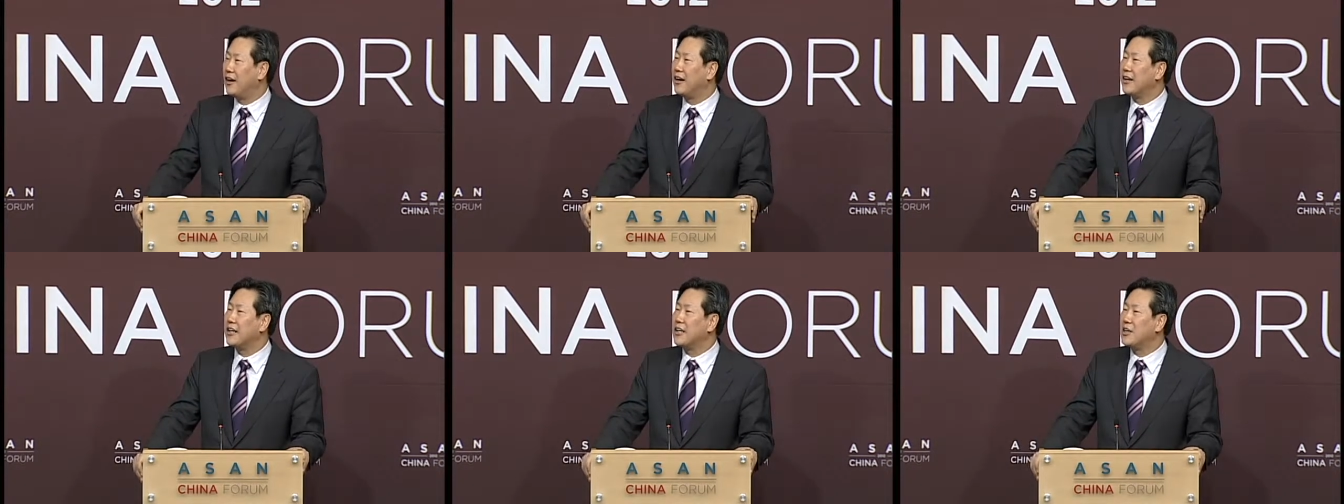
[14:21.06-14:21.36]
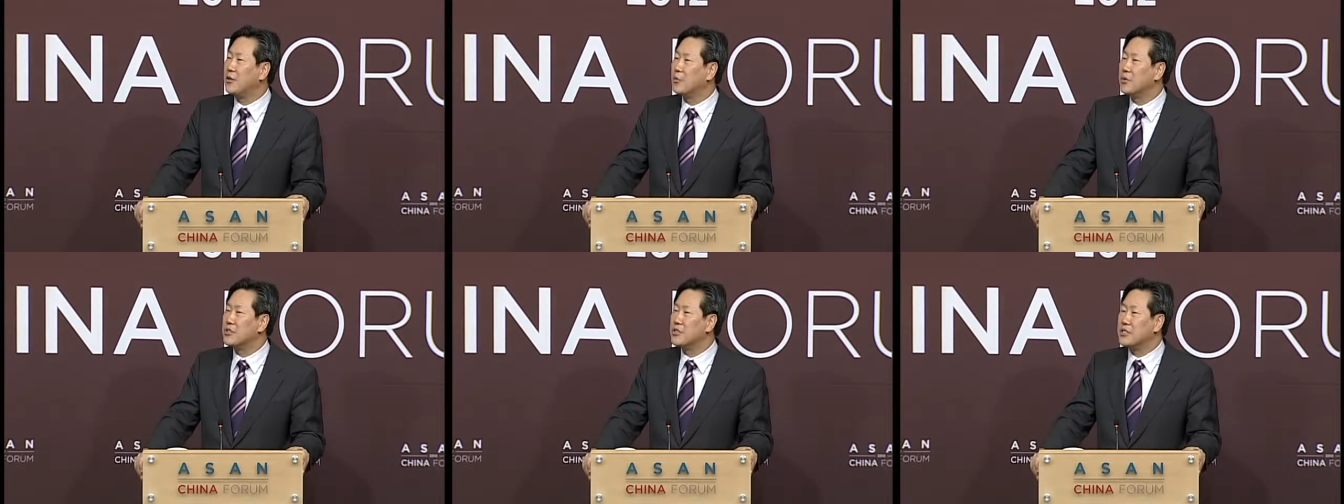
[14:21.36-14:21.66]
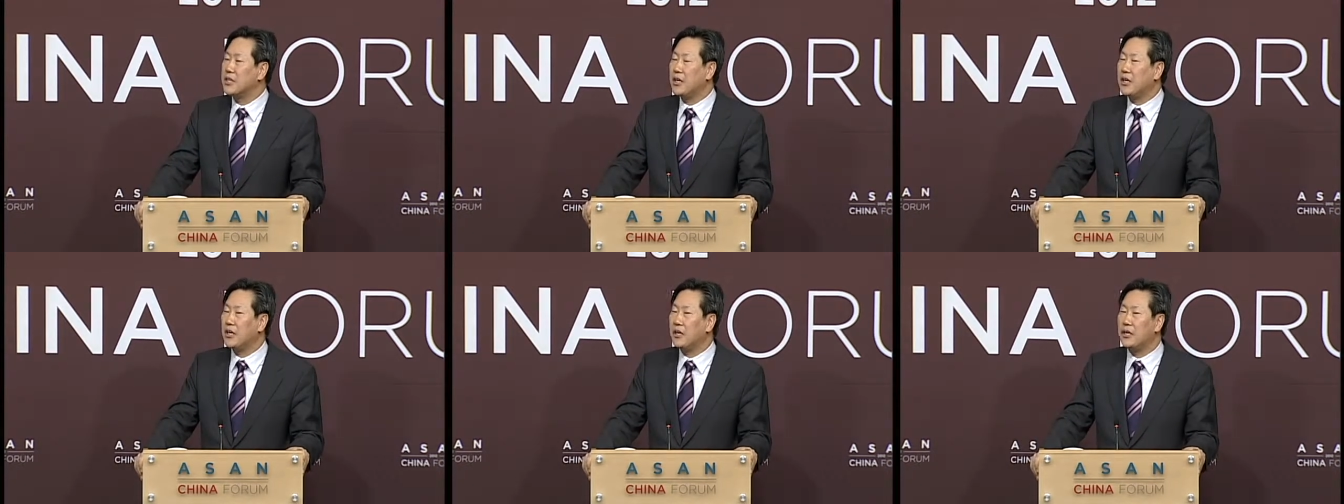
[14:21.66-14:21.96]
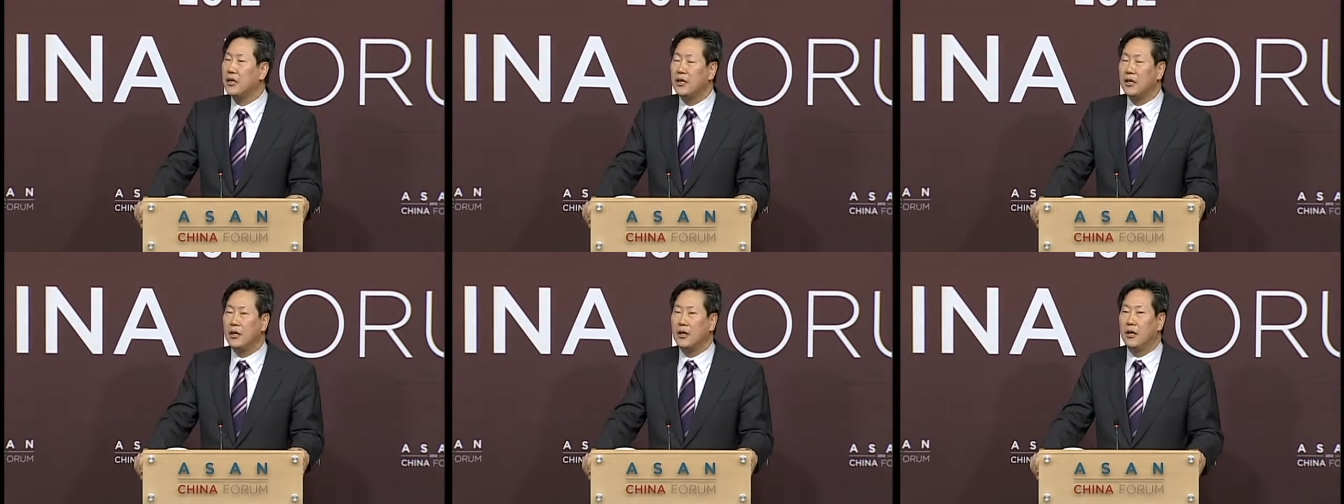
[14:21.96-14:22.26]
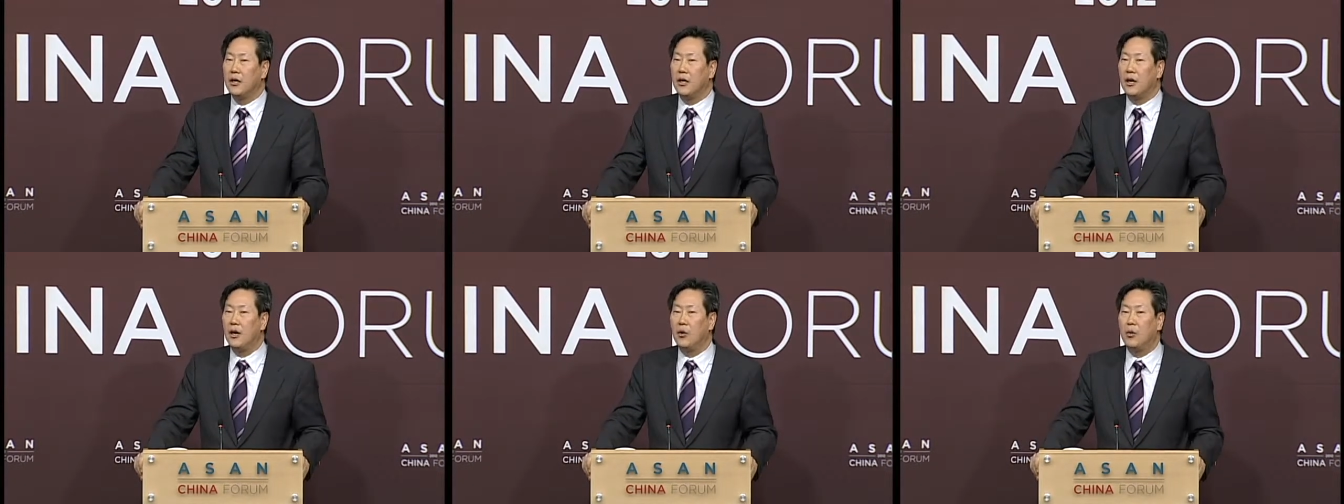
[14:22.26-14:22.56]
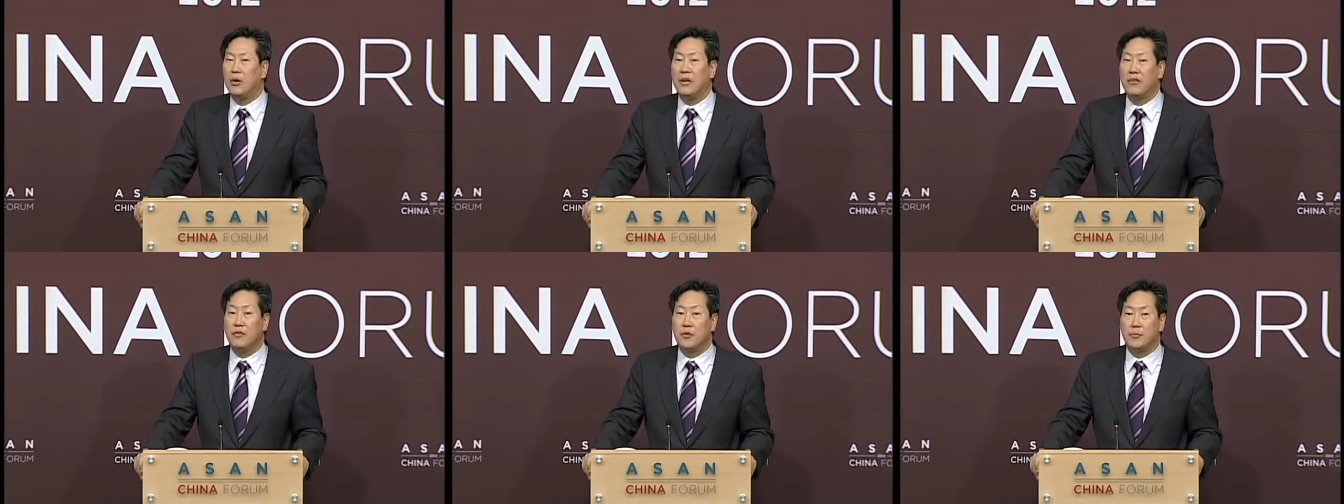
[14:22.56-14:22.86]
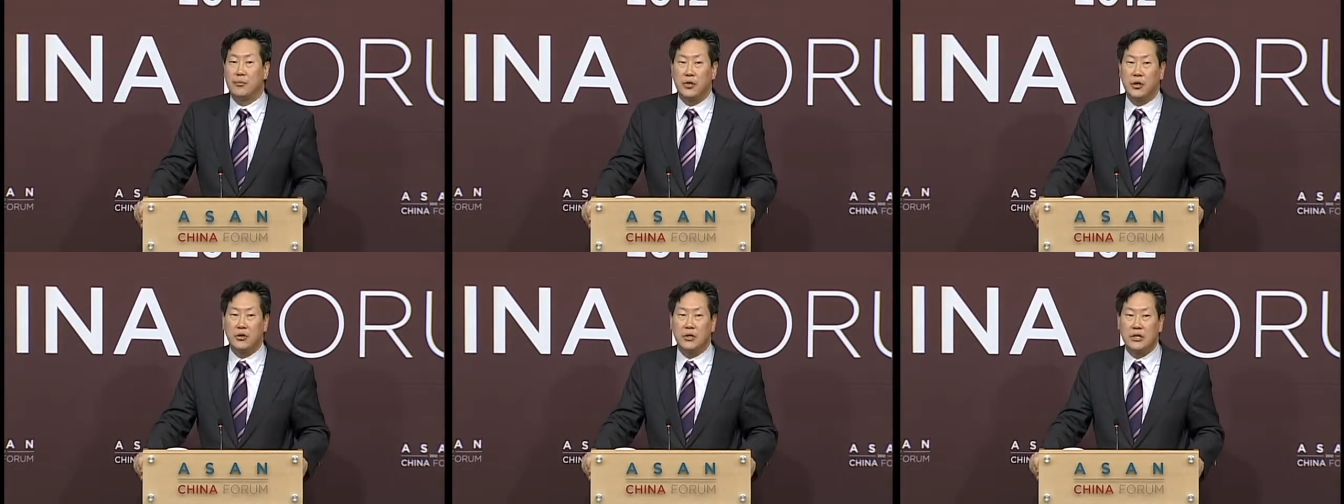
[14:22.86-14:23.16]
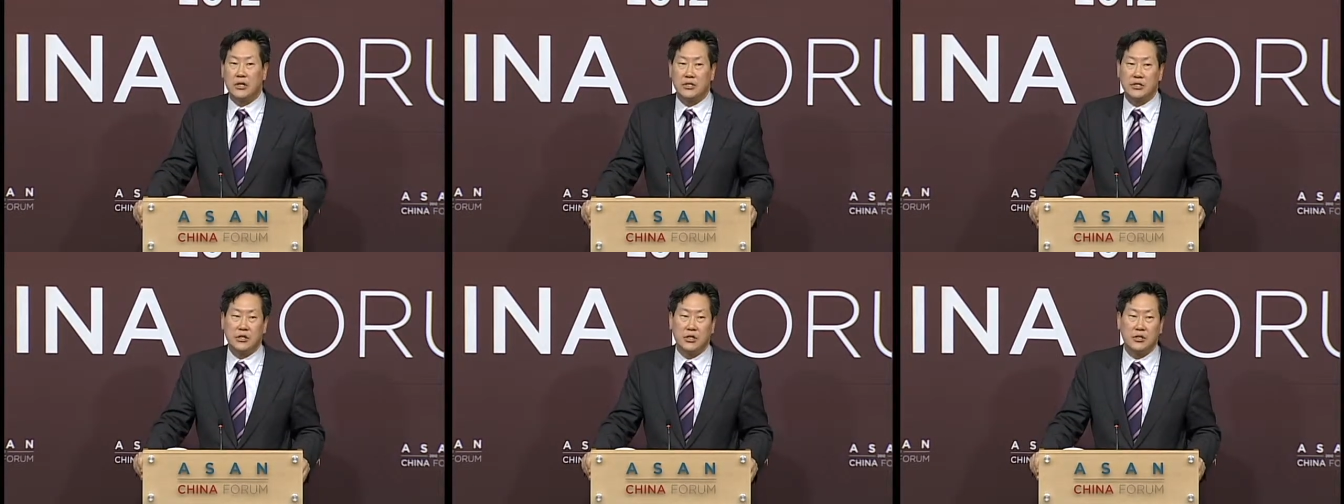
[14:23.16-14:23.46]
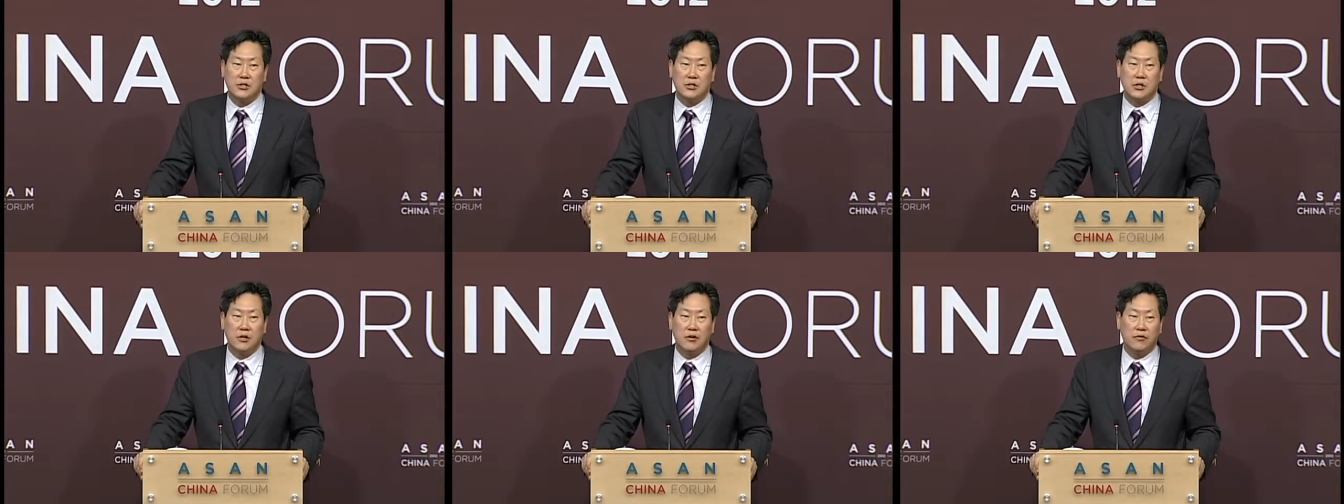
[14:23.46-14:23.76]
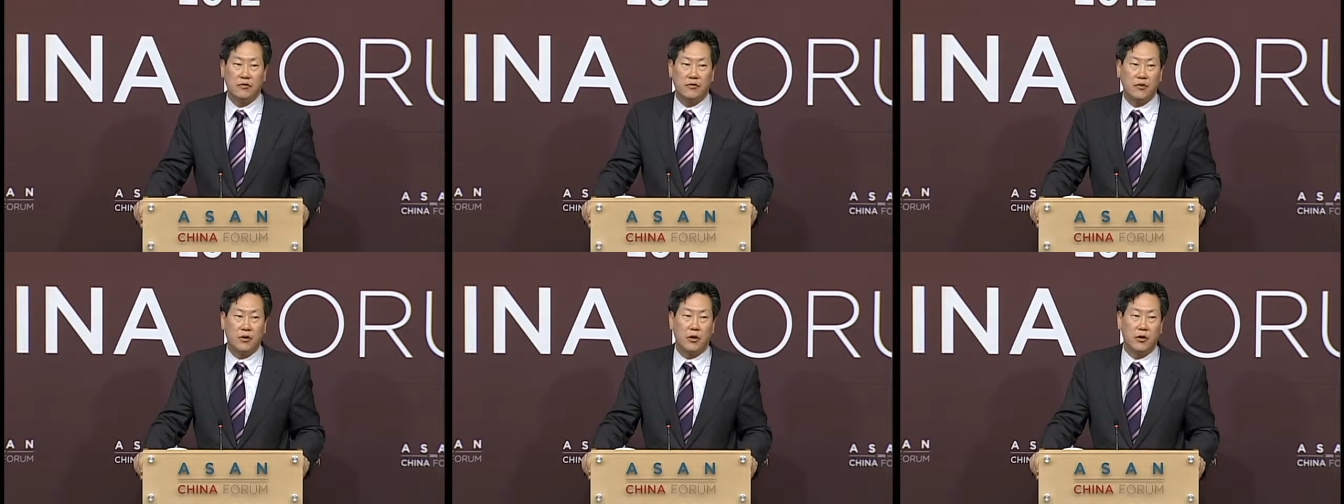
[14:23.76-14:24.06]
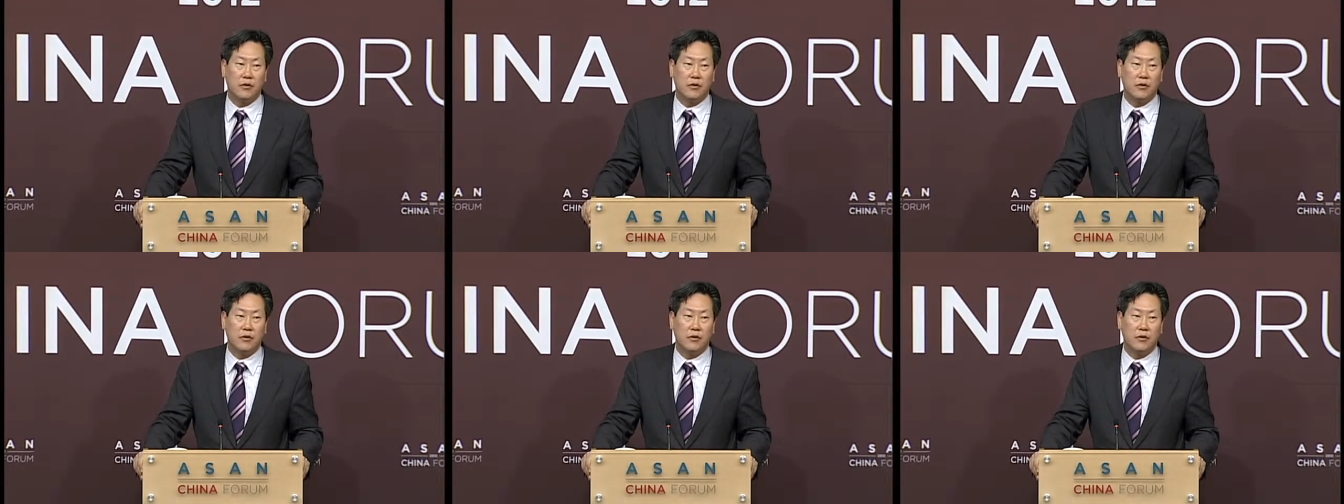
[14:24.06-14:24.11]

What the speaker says: He was one of the proteges of